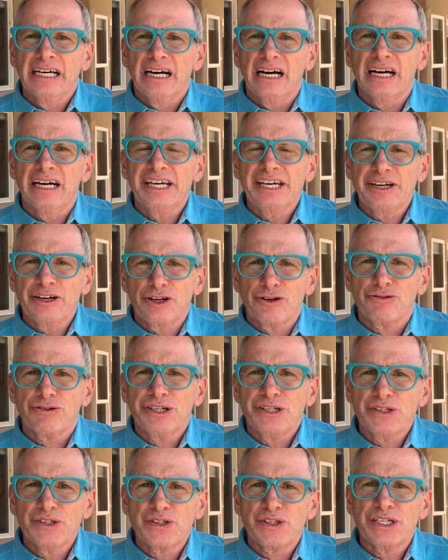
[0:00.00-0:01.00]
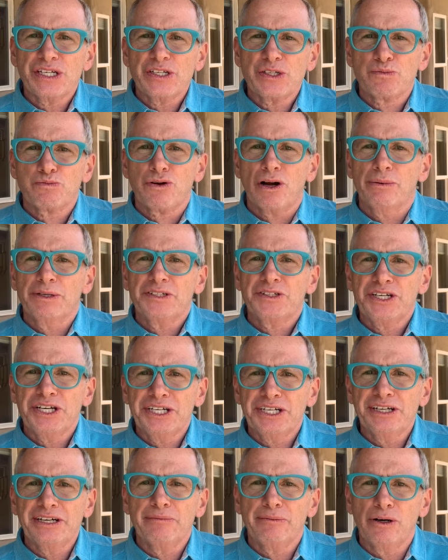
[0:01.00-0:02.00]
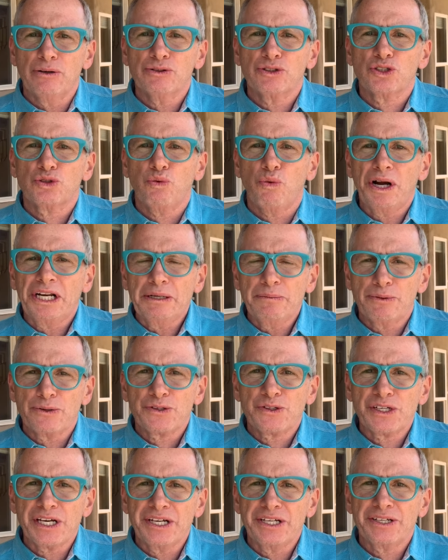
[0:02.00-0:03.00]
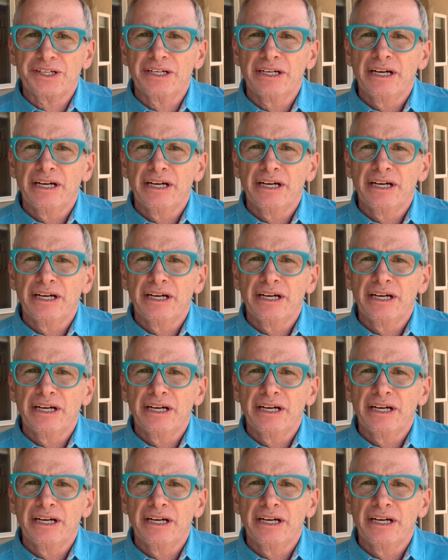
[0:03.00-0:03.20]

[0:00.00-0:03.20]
uh, increase is probably taking about 20%